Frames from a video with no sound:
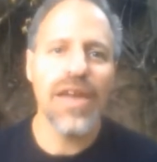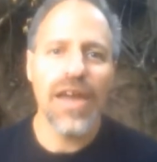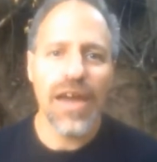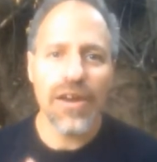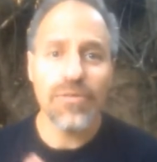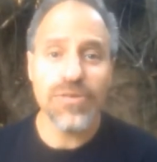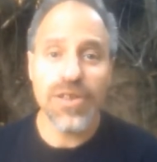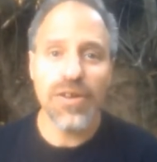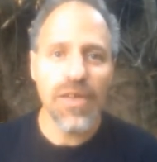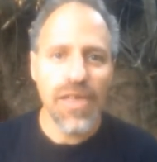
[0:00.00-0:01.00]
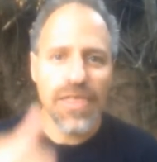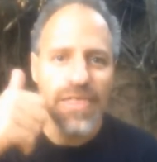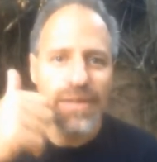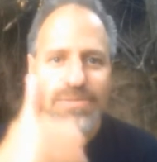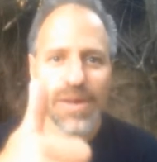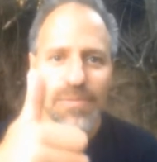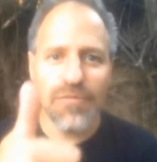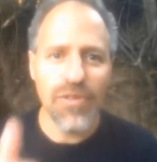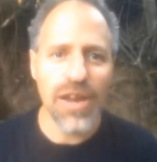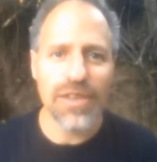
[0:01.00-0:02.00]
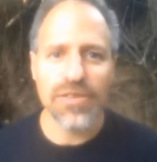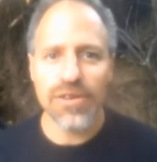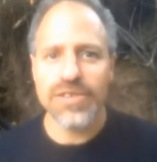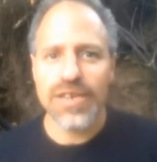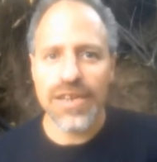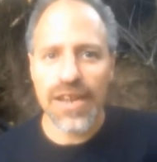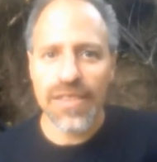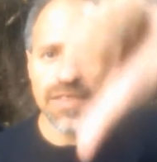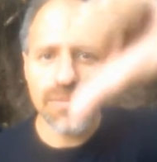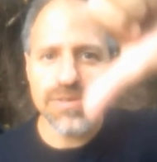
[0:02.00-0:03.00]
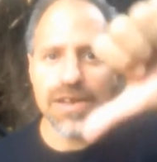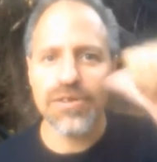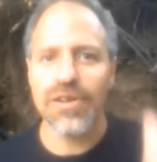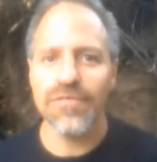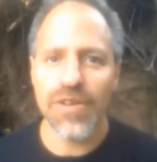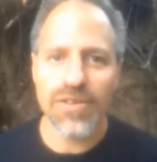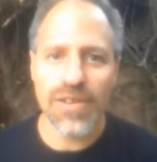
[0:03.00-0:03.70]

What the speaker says: And also, thumbs up if you like the content, thumbs down if not.